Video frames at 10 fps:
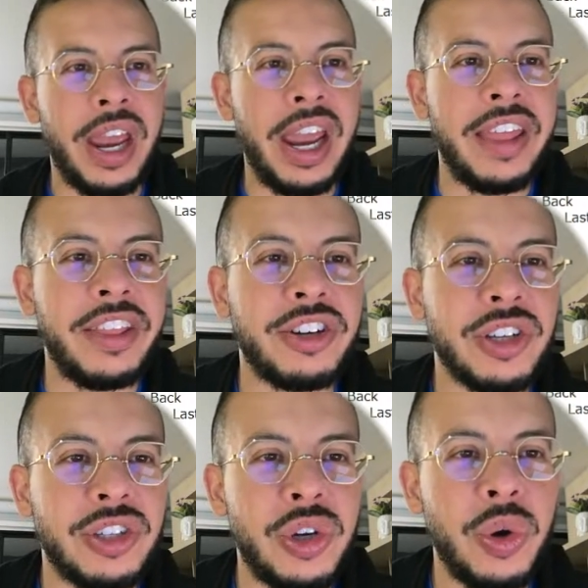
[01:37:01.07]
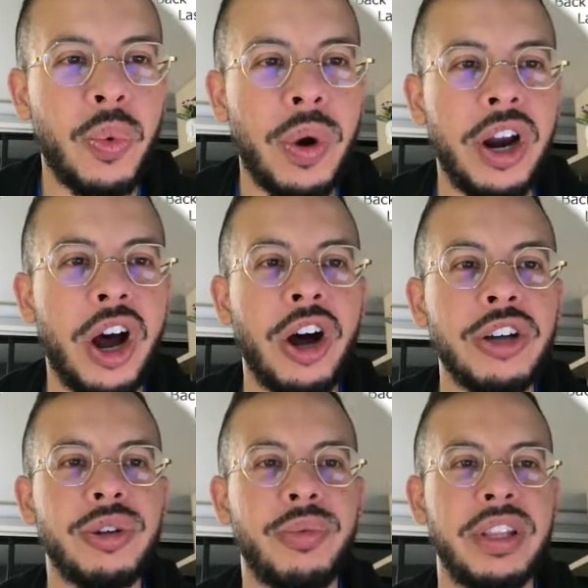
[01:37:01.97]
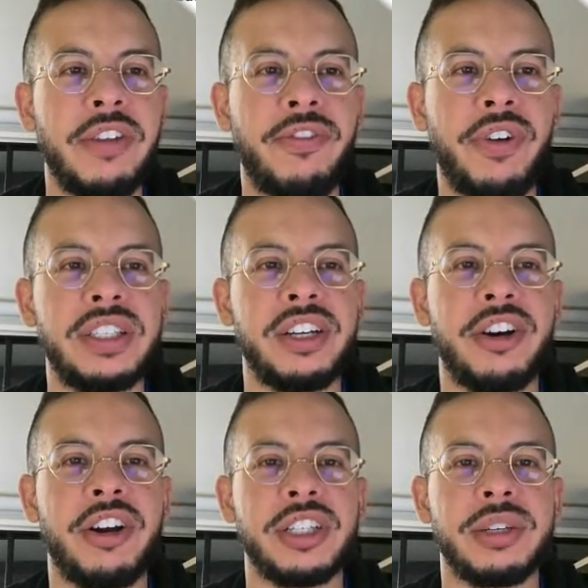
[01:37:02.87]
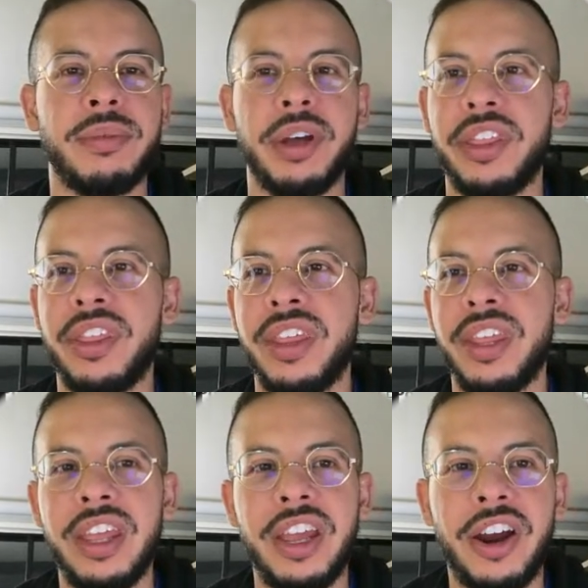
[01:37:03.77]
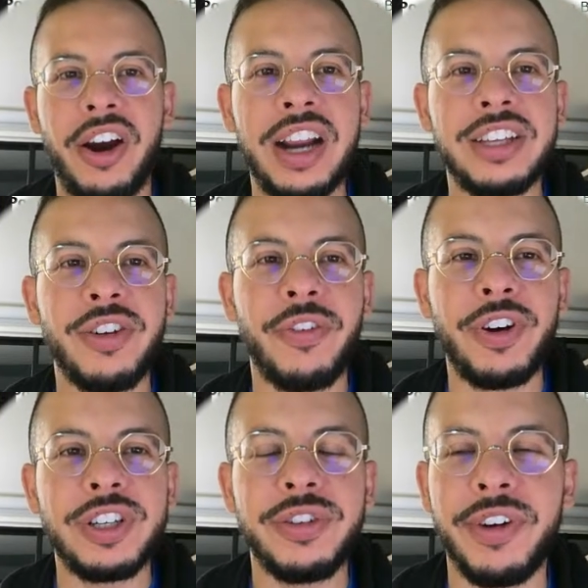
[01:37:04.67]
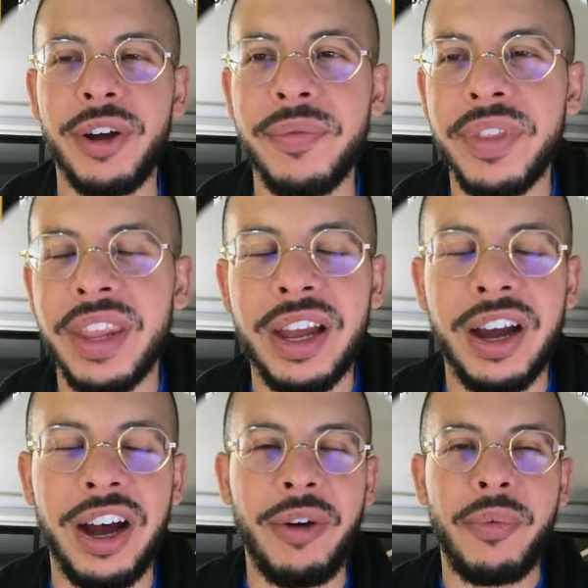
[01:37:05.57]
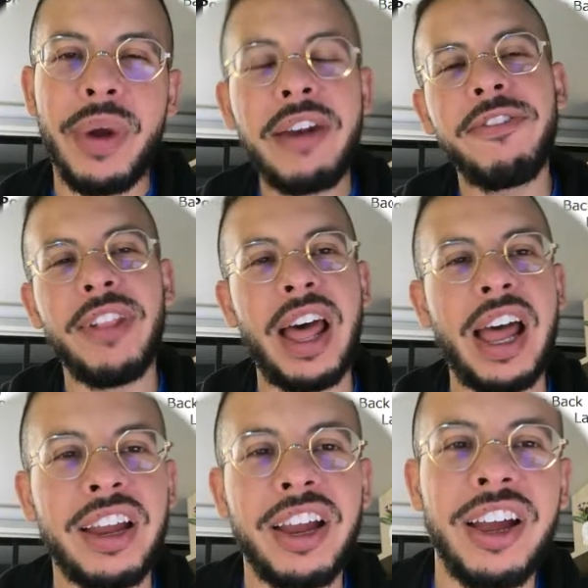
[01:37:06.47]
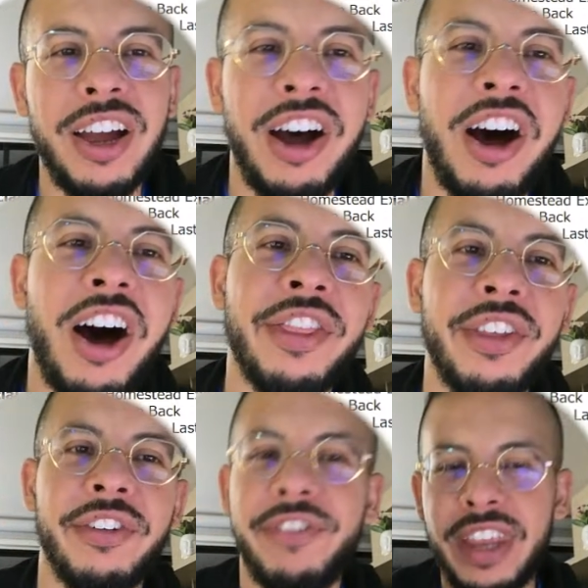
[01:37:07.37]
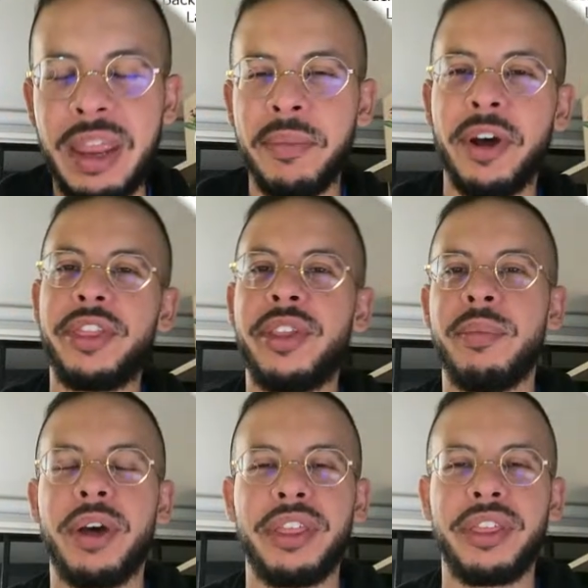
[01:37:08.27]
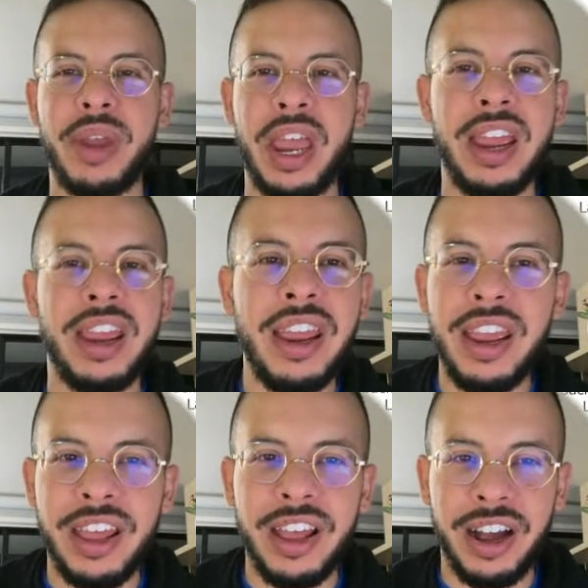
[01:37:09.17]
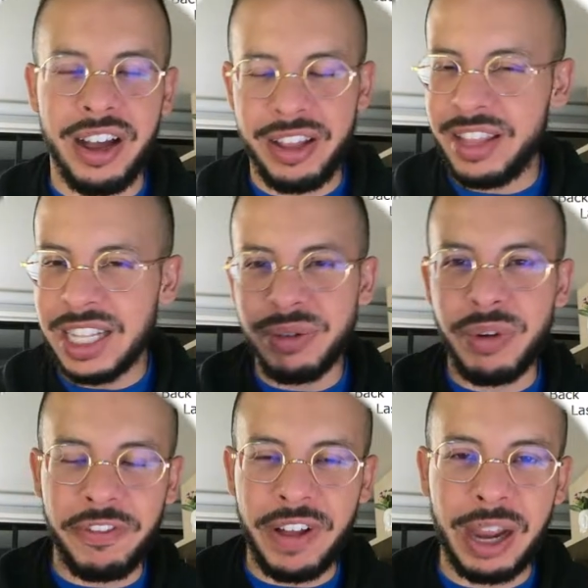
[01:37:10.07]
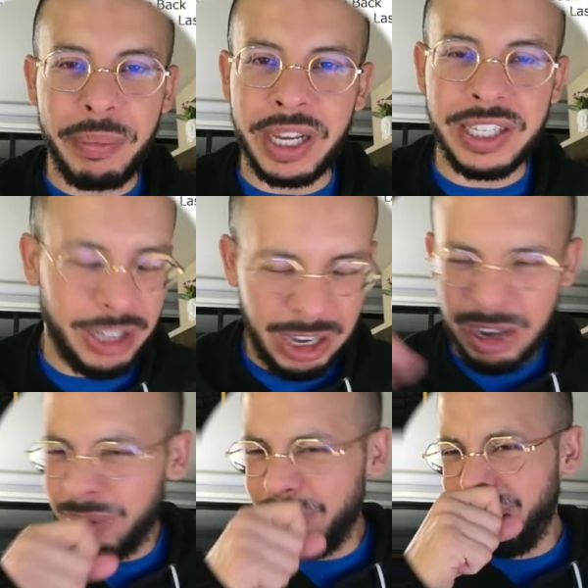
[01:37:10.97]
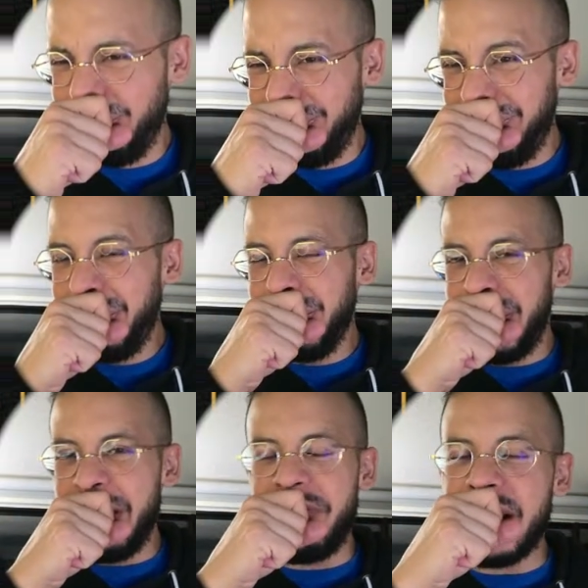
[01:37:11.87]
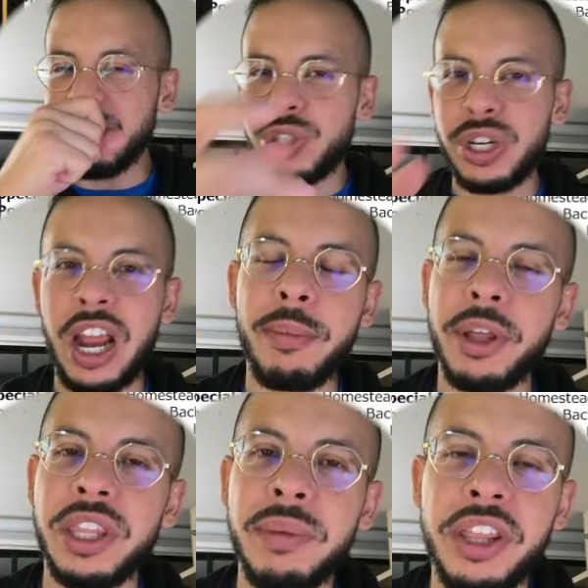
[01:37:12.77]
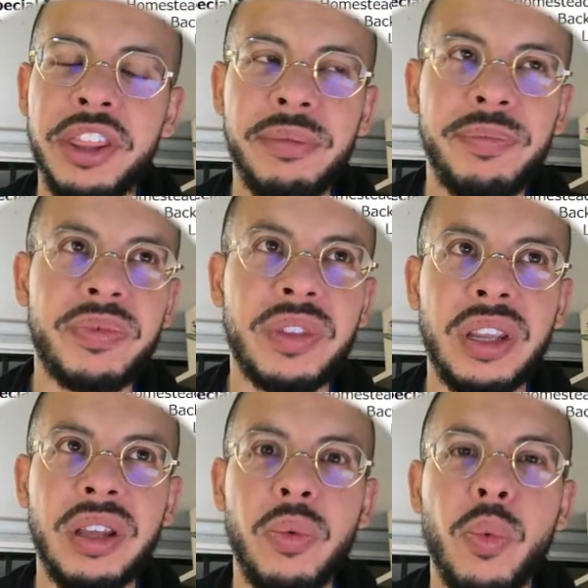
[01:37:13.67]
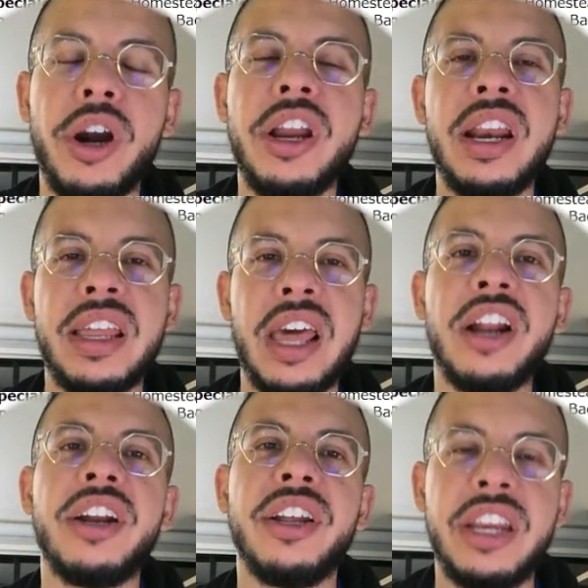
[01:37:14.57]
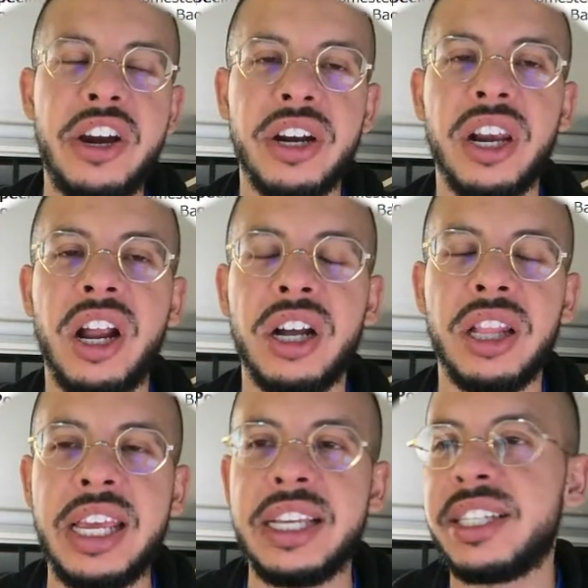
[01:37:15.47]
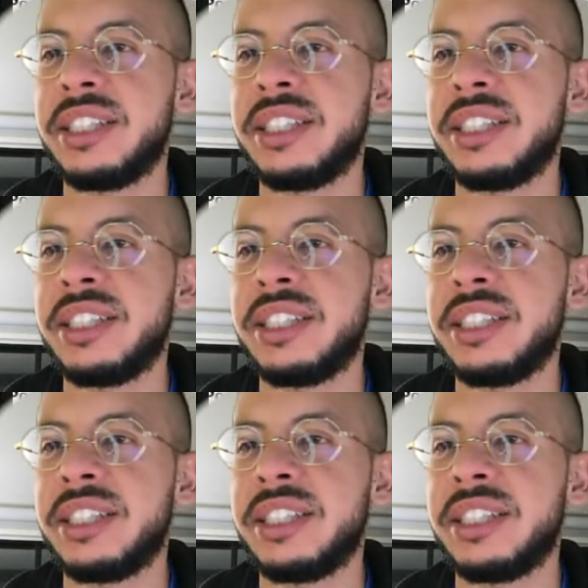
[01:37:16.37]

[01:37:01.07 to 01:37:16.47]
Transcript: and that there's a 2-1 also renting for $1,800 a month. All right, so first of all, red flag on the freaking month to month. Okay, that's a red flag, because if that's what you get on a month to month, what are you going to get on a year-long lease?